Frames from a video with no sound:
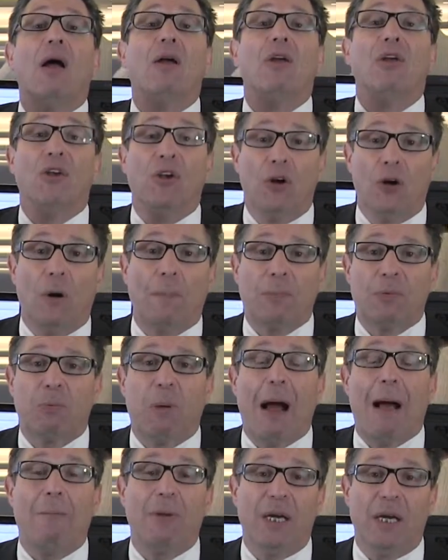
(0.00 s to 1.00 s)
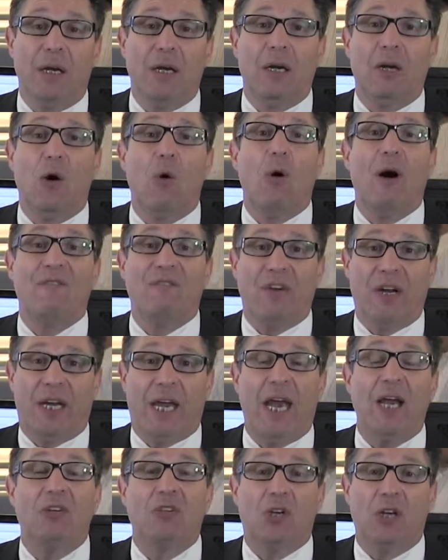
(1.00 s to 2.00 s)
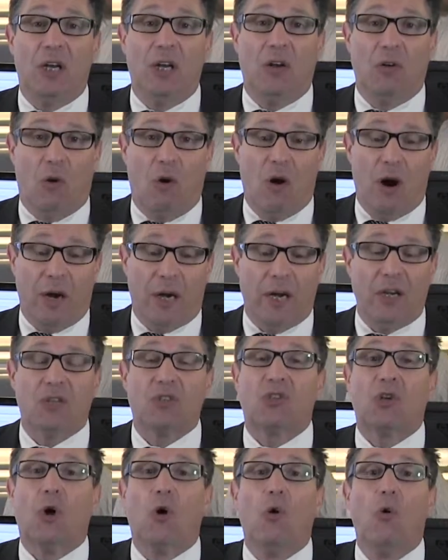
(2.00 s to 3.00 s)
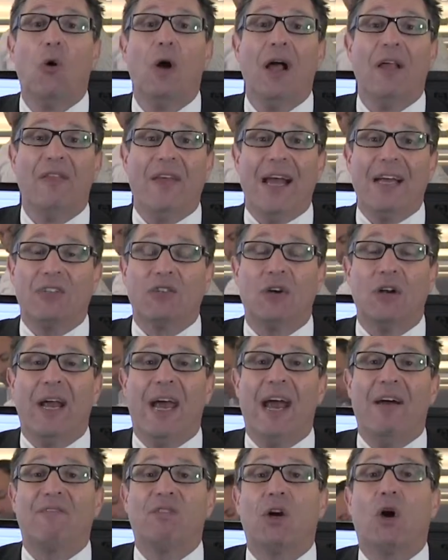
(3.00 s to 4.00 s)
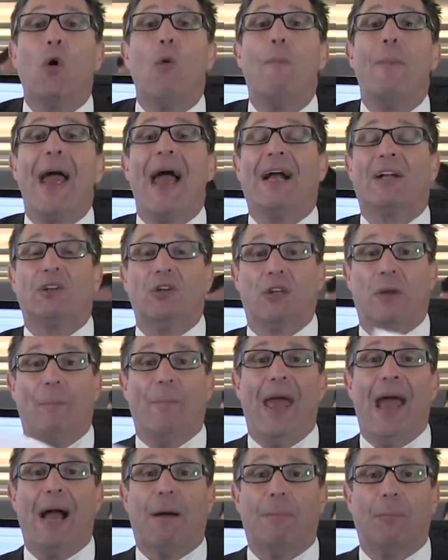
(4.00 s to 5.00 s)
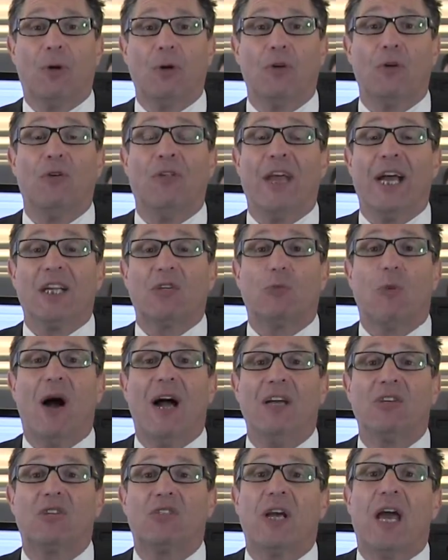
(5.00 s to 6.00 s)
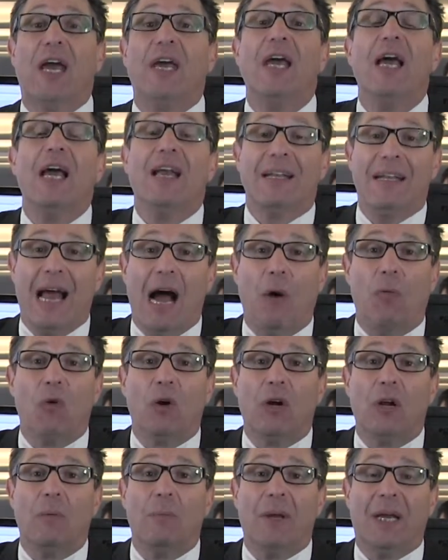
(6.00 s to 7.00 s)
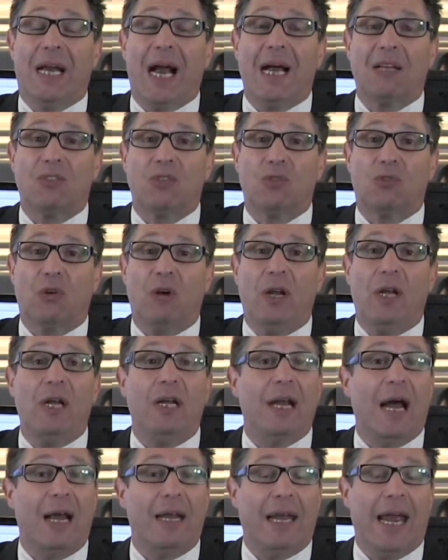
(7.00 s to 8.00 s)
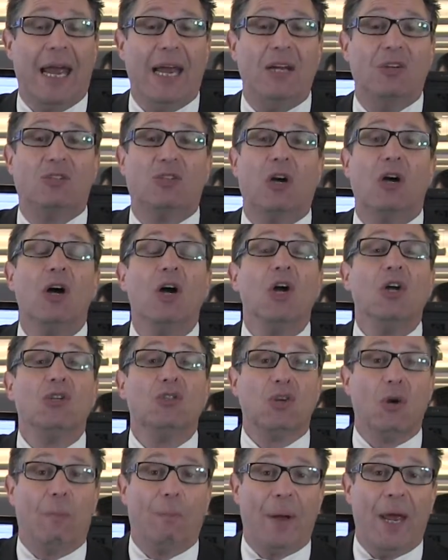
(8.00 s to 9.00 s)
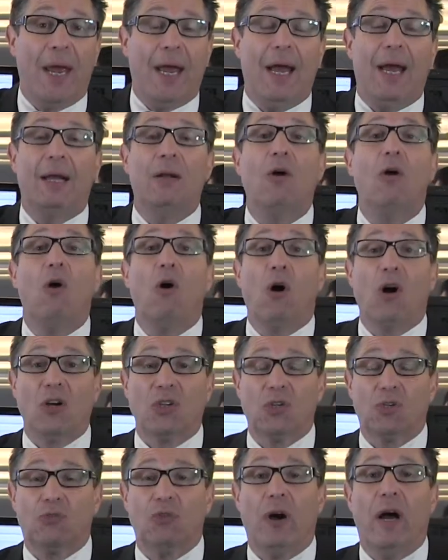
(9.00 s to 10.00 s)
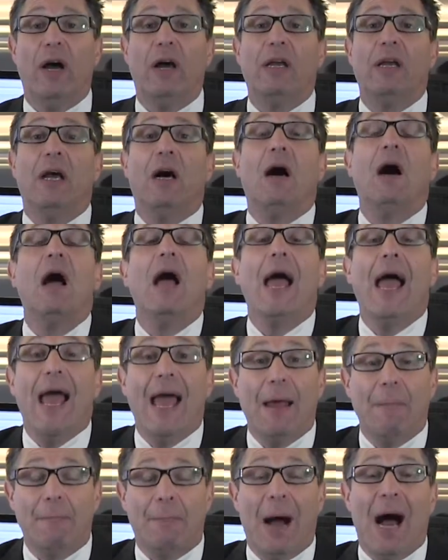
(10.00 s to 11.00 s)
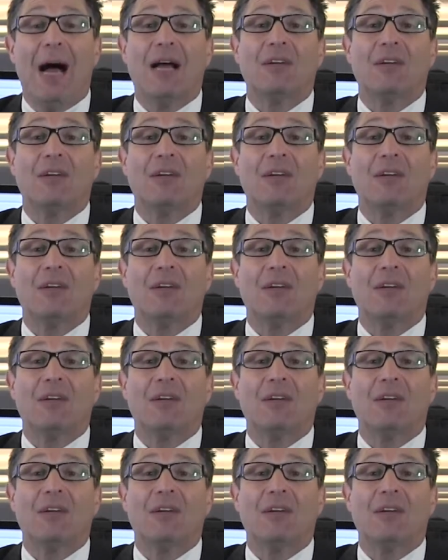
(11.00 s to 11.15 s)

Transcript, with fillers: Europe's probably going to go on vacation in August, so that's going to have to go back to the back burner. That's why I say now we're going to be concentrating on Asia, Japan, Australia, and